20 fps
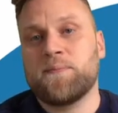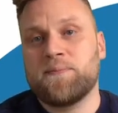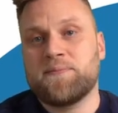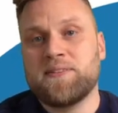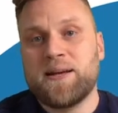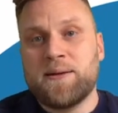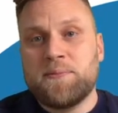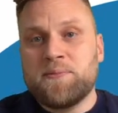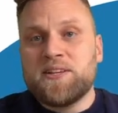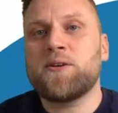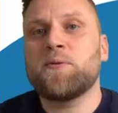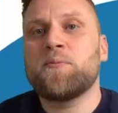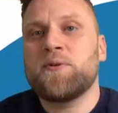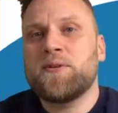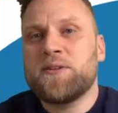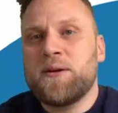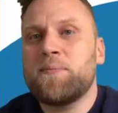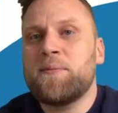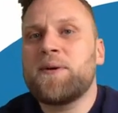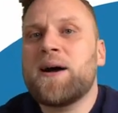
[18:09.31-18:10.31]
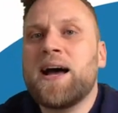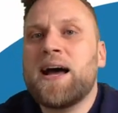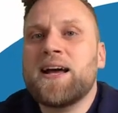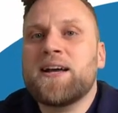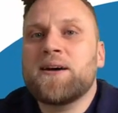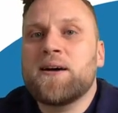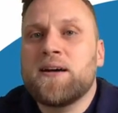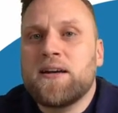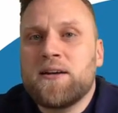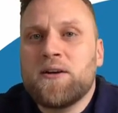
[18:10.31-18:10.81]
That means with the
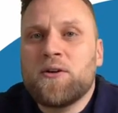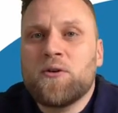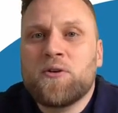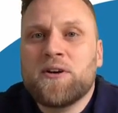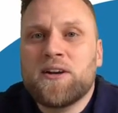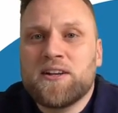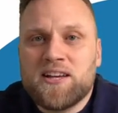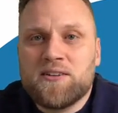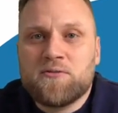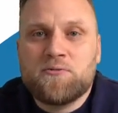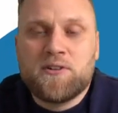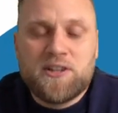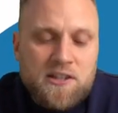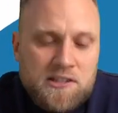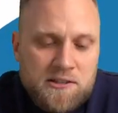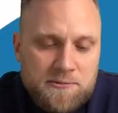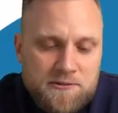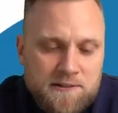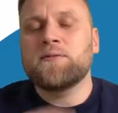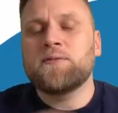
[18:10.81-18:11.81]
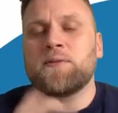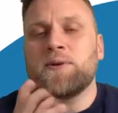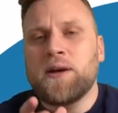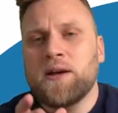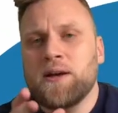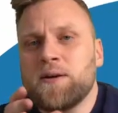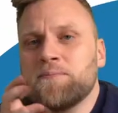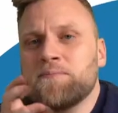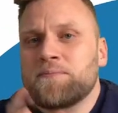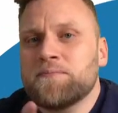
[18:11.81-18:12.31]
plan, you can get relatively far.